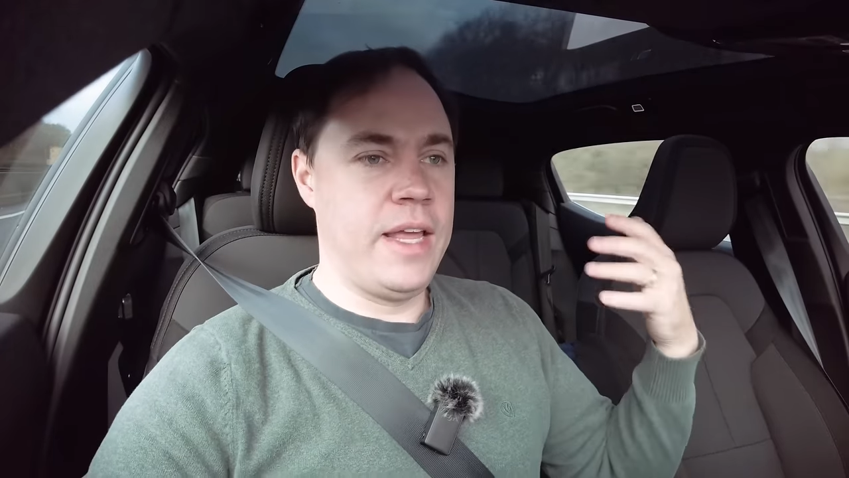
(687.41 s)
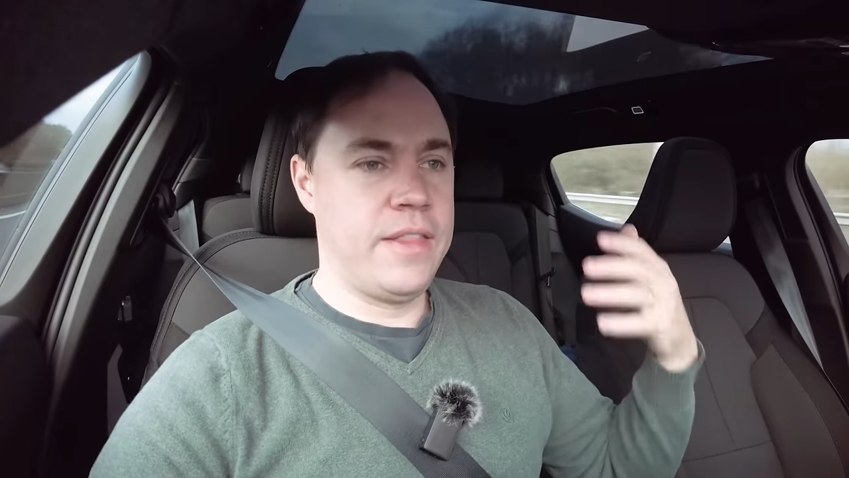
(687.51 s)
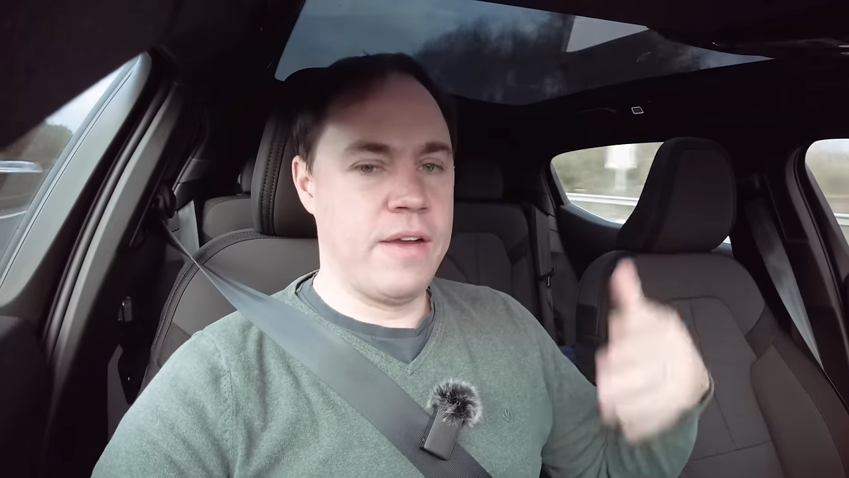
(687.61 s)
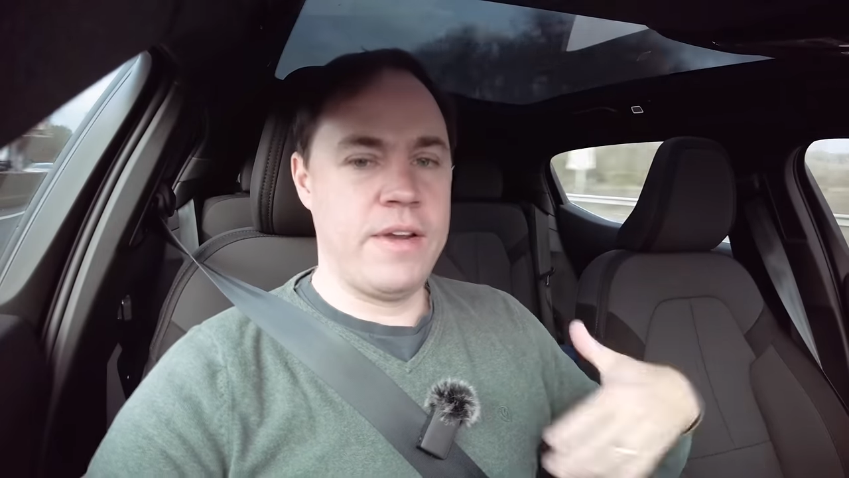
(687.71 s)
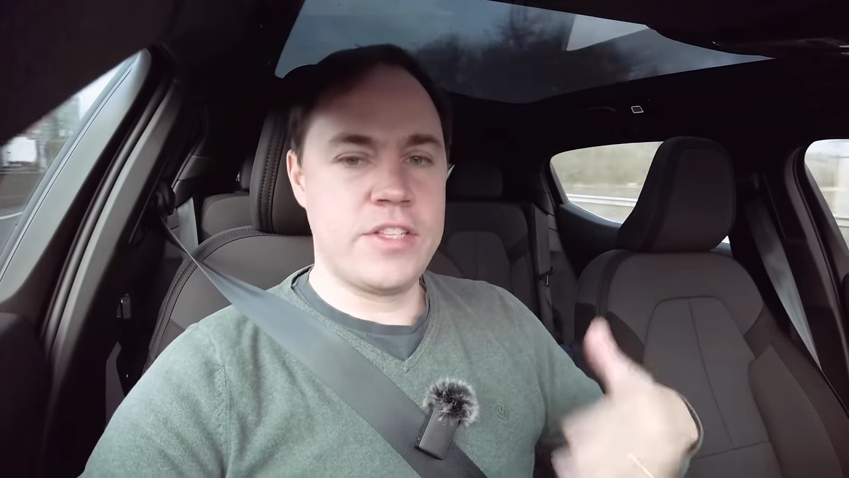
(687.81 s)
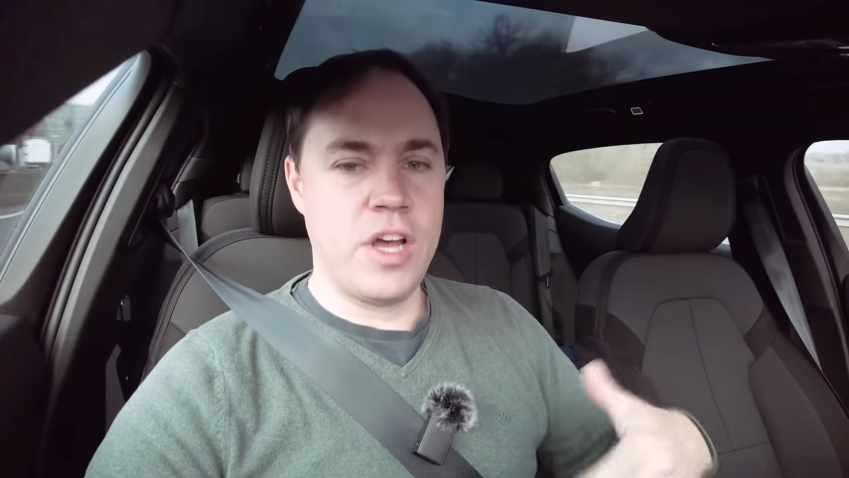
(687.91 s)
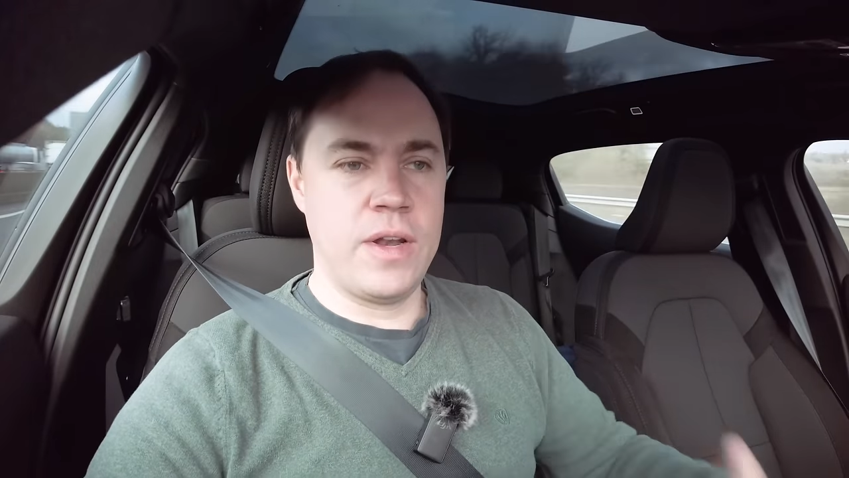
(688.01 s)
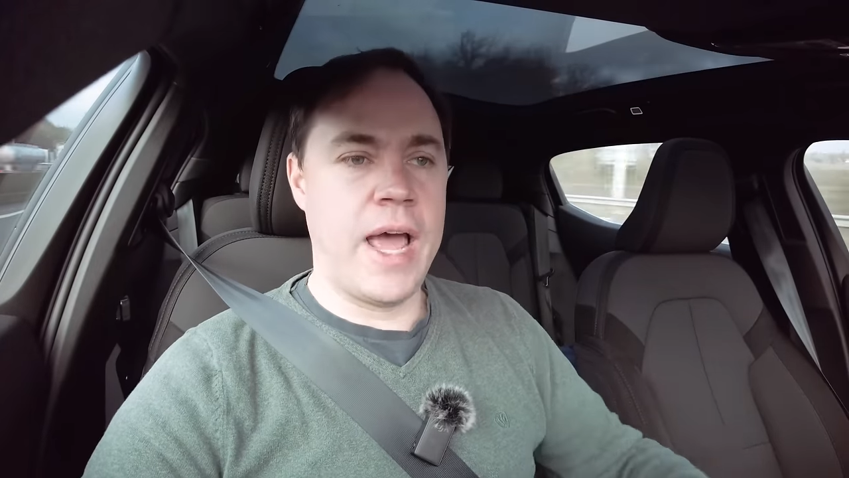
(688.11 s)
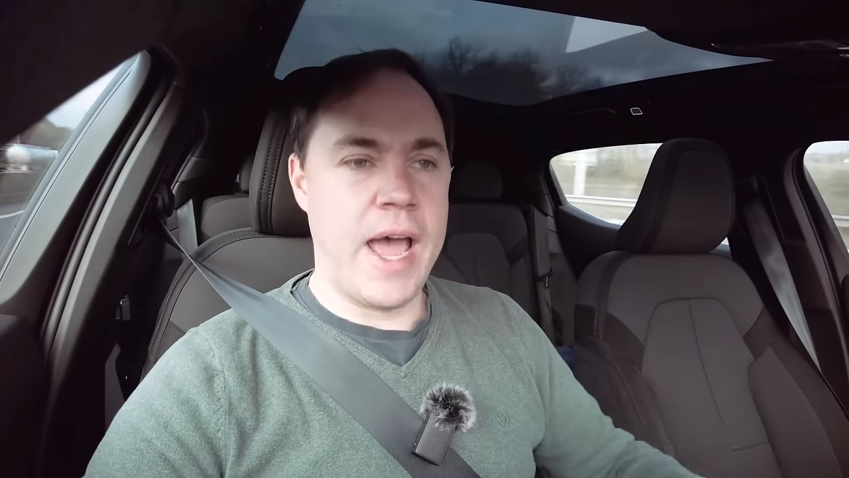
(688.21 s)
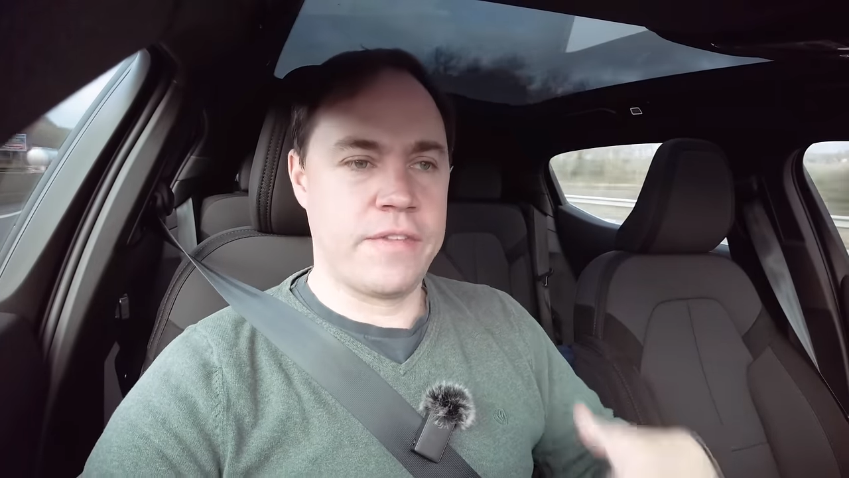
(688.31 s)
it there is no
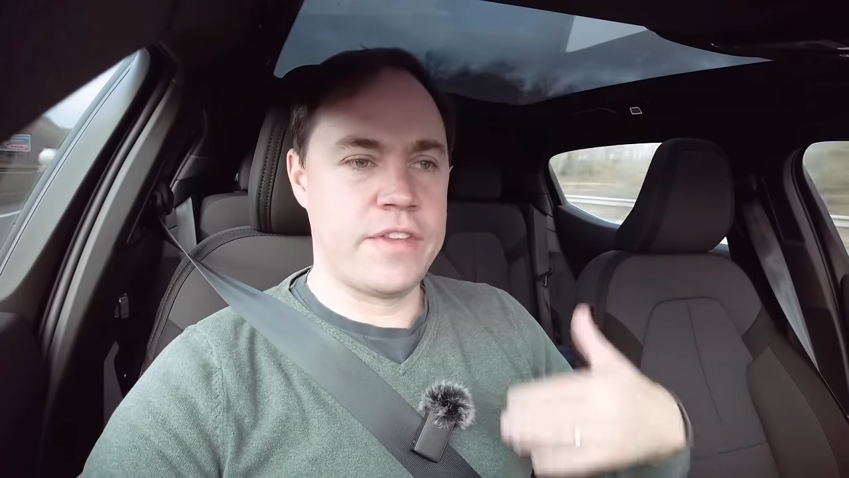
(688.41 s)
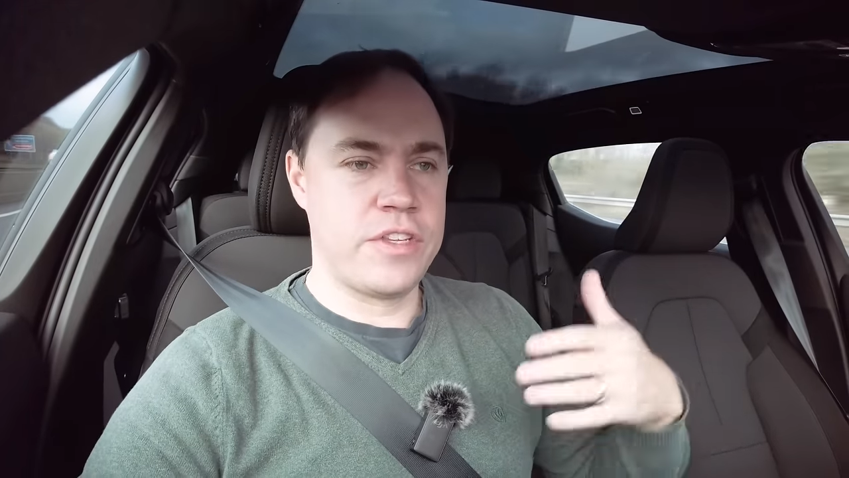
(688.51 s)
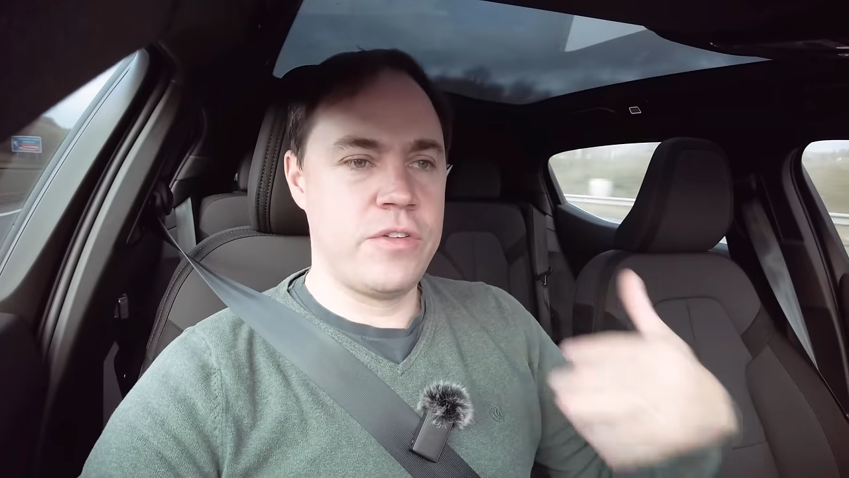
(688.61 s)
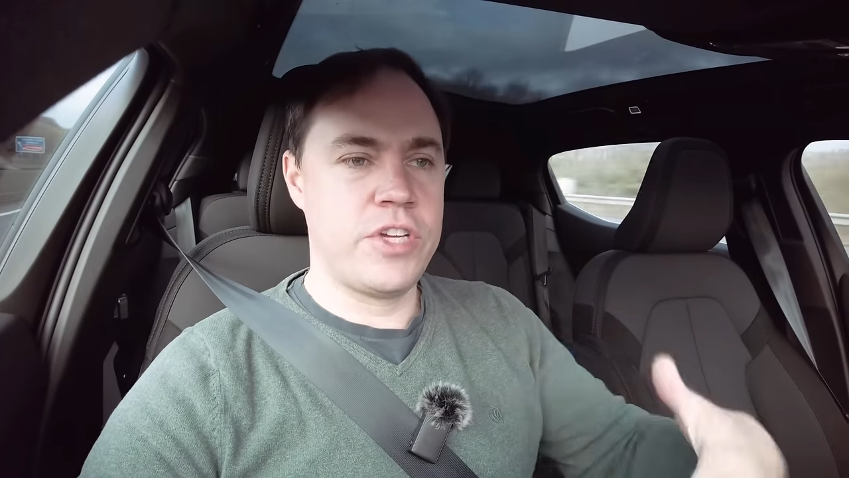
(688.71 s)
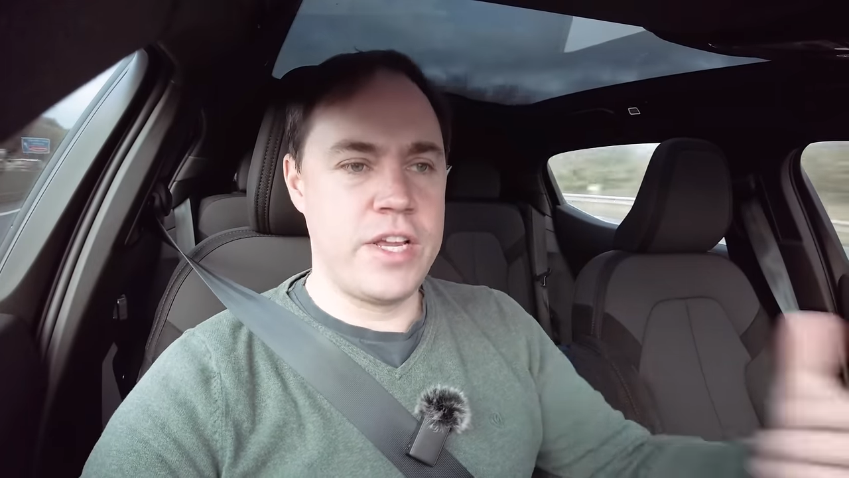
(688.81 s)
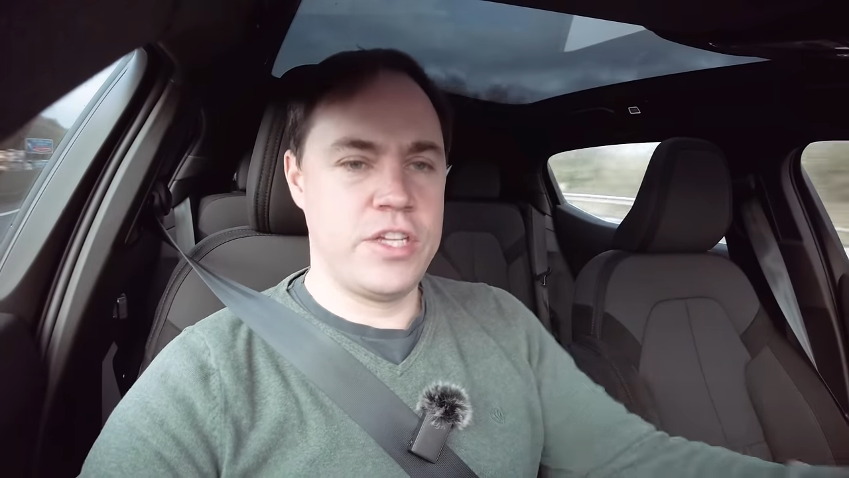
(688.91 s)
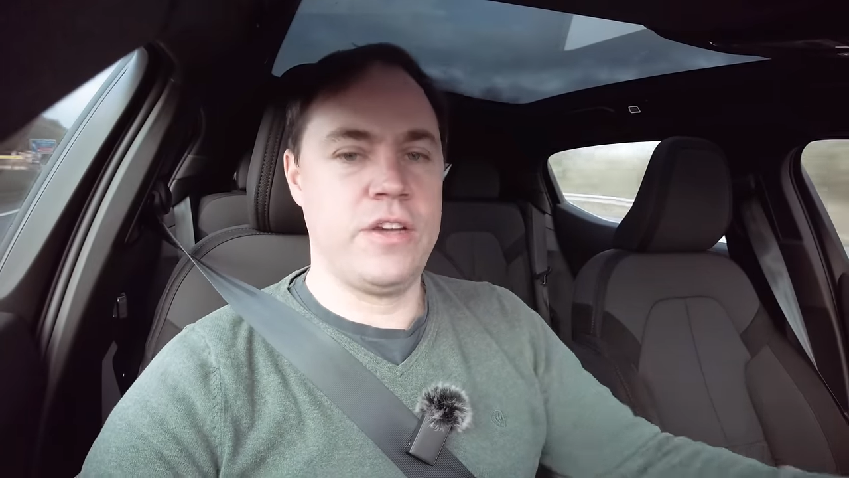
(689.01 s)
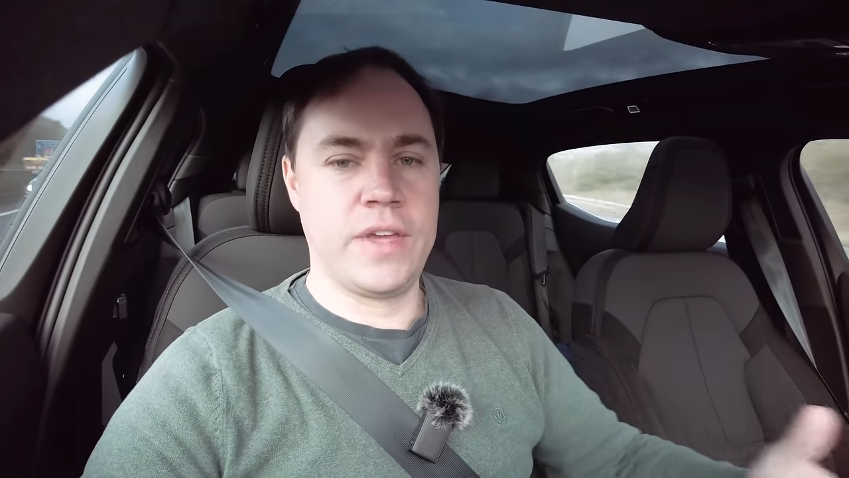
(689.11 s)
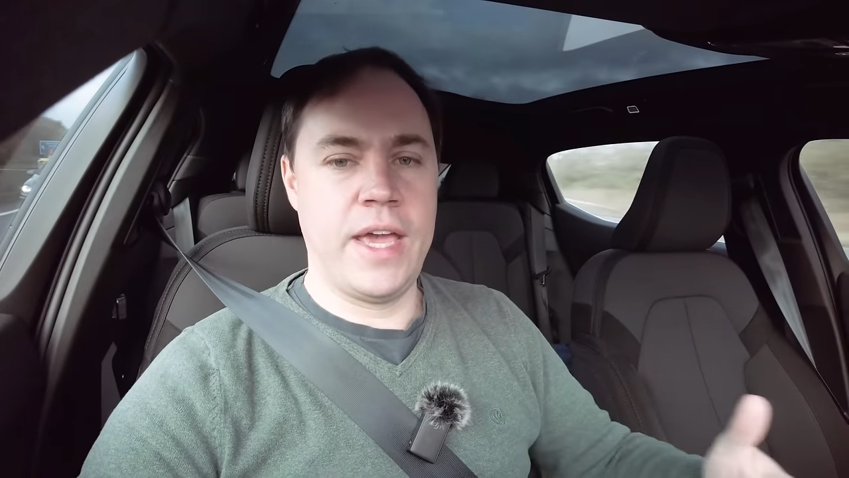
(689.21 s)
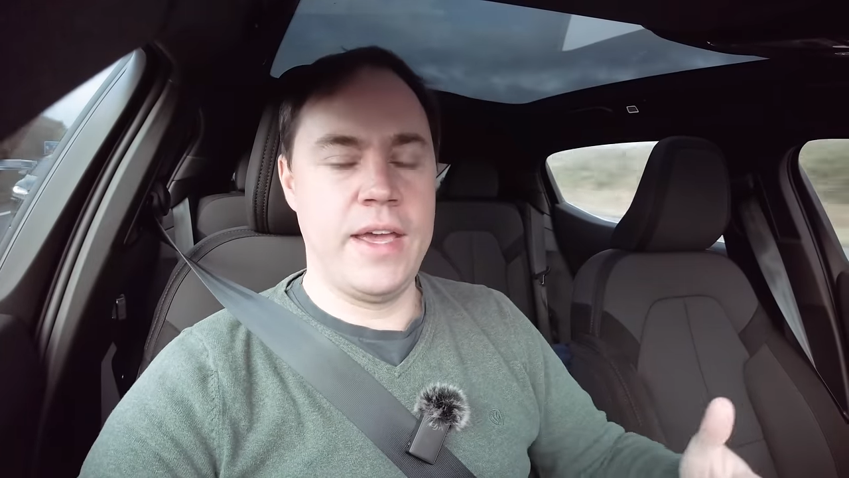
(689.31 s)
lag, there's no changing
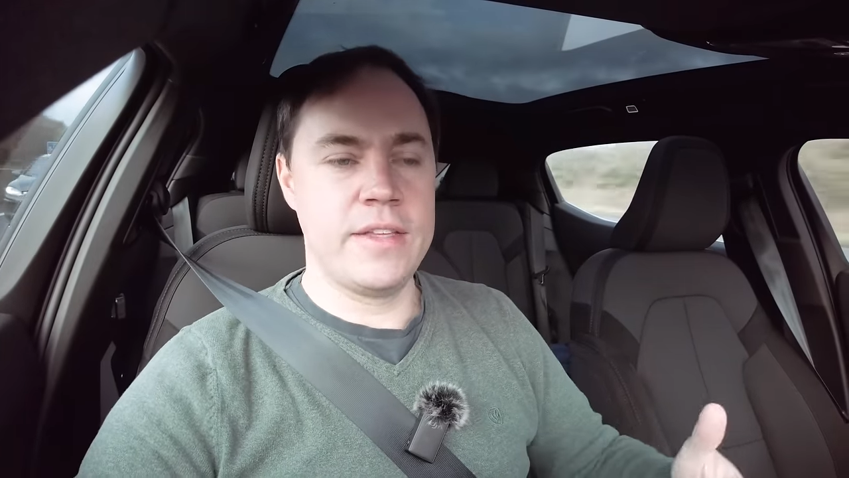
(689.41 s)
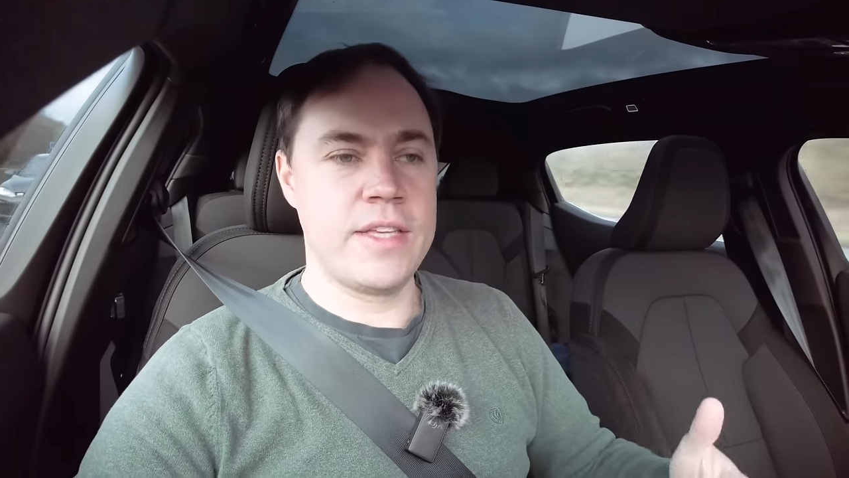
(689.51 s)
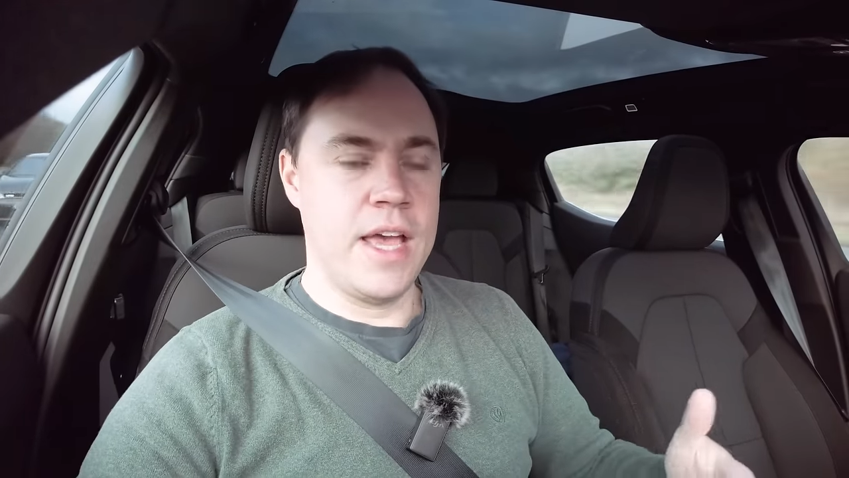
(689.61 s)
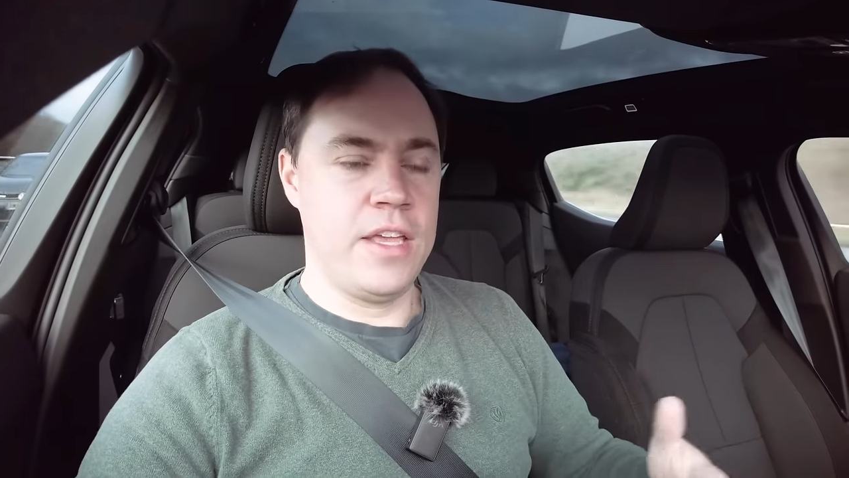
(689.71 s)
of gears,